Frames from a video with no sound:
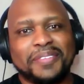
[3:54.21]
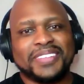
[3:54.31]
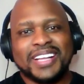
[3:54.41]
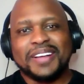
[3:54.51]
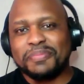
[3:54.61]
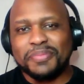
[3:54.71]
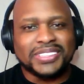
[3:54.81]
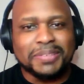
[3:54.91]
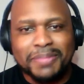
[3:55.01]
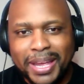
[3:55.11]
I
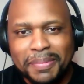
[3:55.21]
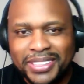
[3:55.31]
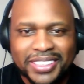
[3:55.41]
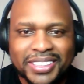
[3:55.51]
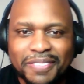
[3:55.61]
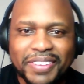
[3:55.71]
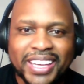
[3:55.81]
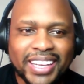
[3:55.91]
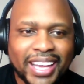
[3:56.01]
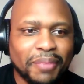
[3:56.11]
went to Miami, did an
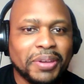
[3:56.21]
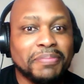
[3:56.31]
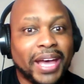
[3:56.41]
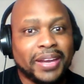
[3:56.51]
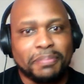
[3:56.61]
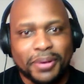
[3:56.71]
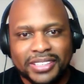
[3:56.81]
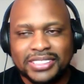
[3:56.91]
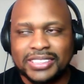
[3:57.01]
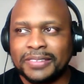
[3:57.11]
event, and we met in
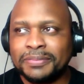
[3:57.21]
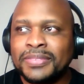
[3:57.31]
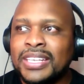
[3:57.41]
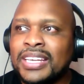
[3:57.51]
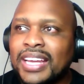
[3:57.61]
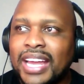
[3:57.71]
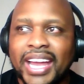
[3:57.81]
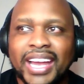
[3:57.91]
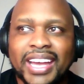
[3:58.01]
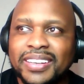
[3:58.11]
person.
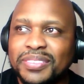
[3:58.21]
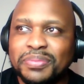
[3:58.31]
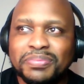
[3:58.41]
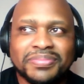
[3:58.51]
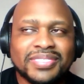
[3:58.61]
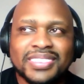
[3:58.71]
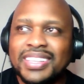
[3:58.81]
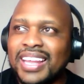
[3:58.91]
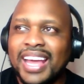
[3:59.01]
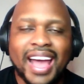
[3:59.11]
And
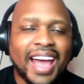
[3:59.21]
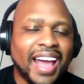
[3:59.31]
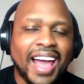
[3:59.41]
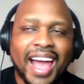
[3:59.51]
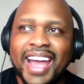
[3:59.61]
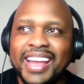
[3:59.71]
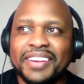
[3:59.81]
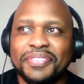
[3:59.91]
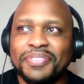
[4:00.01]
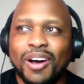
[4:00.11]

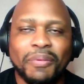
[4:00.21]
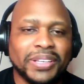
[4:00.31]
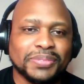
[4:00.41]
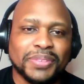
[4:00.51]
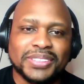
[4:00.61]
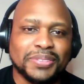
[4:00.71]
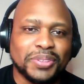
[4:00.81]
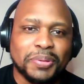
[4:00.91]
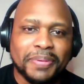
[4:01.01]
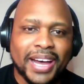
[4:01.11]
I always wanted to
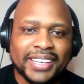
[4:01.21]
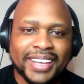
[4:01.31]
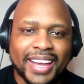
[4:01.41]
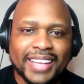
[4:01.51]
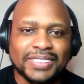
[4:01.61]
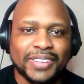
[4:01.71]
do a podcast. I've